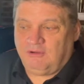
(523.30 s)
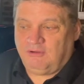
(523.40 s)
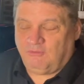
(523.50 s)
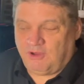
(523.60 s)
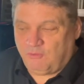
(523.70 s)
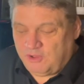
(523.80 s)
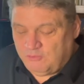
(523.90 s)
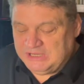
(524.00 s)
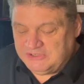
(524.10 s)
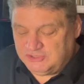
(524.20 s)
What what do
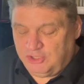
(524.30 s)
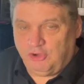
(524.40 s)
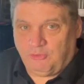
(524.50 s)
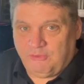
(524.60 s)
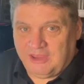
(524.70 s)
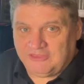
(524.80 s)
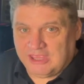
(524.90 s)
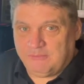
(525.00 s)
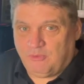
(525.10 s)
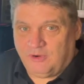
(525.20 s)
we do at
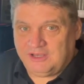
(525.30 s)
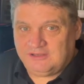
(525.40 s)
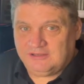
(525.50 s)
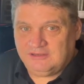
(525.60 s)
that point?